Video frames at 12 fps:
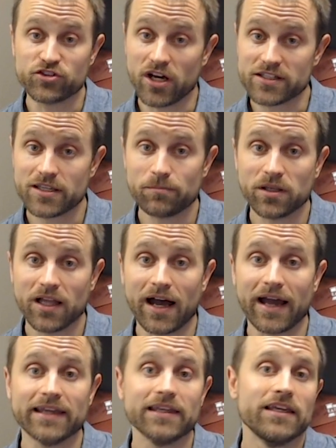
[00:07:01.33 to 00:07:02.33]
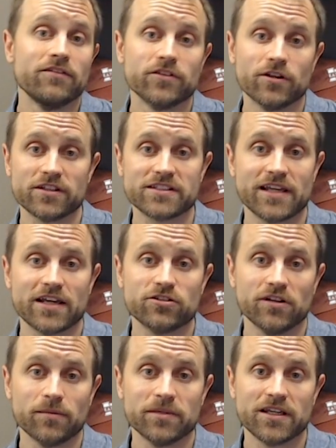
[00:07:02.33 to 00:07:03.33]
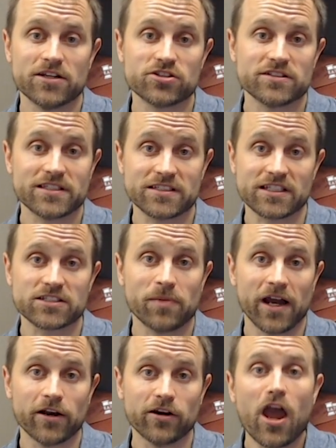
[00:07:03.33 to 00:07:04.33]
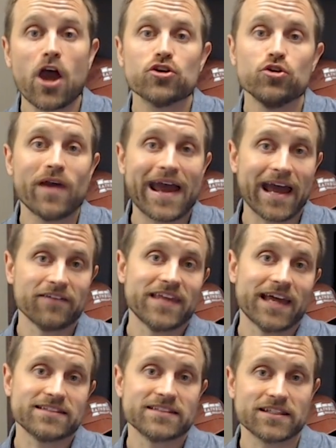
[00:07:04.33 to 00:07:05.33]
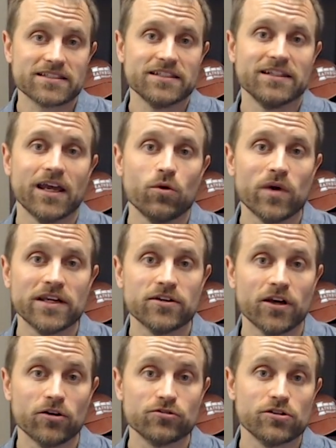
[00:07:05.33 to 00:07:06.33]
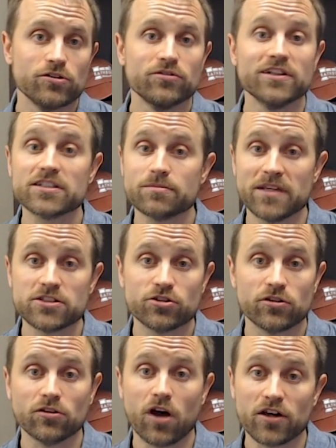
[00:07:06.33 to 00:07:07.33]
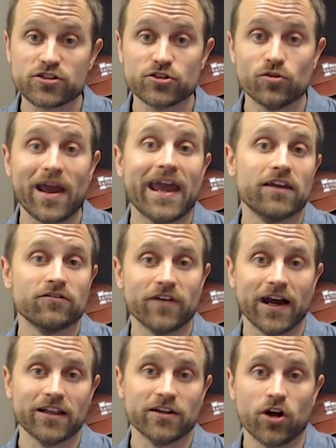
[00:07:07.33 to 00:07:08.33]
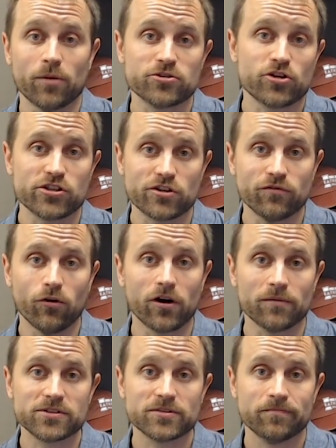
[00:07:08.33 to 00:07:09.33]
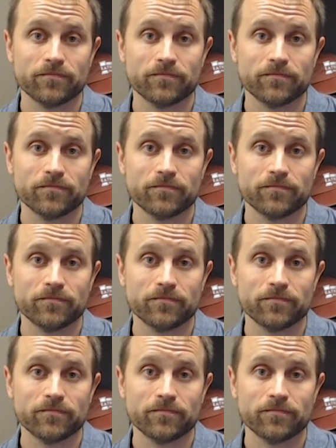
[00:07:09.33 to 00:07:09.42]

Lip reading: does apply, even though the statute of limitations has expired. You have that 60-day window to dismiss your lawsuit and file in arbitration forums.